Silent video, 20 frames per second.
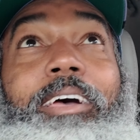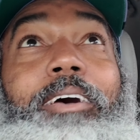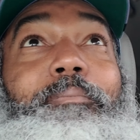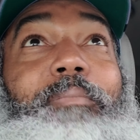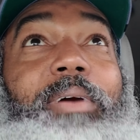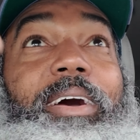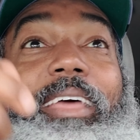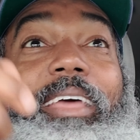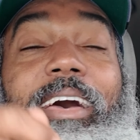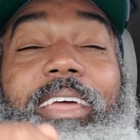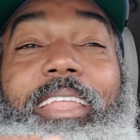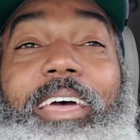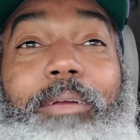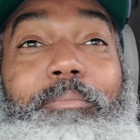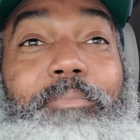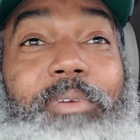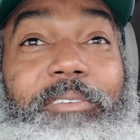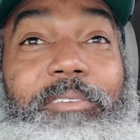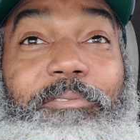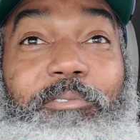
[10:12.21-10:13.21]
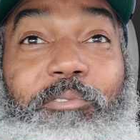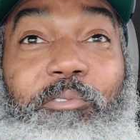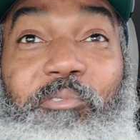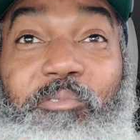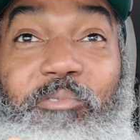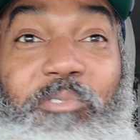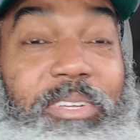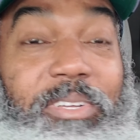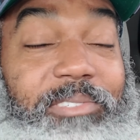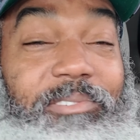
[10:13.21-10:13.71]
banana and breadfruit
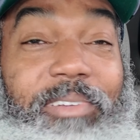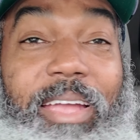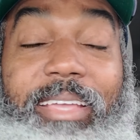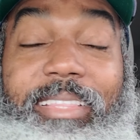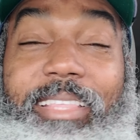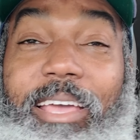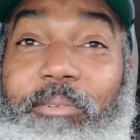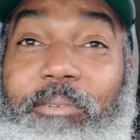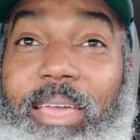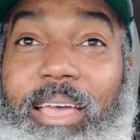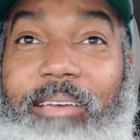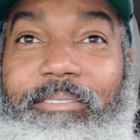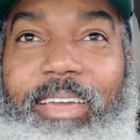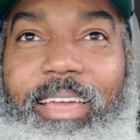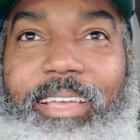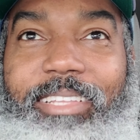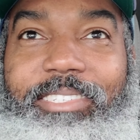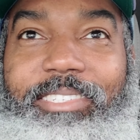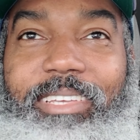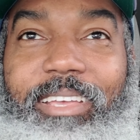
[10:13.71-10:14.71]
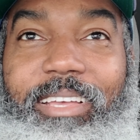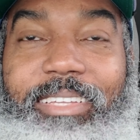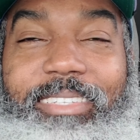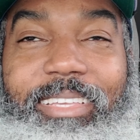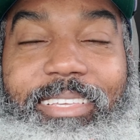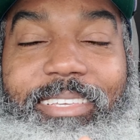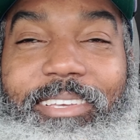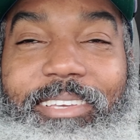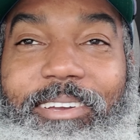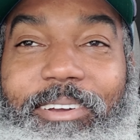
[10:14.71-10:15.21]
roast right away after I cheese. I say,
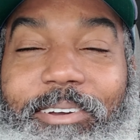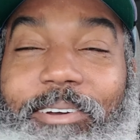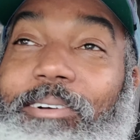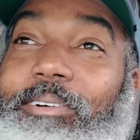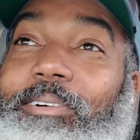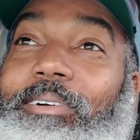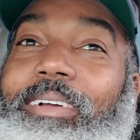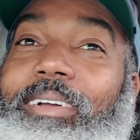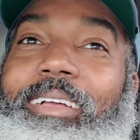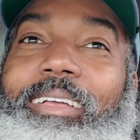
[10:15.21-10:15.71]
yo,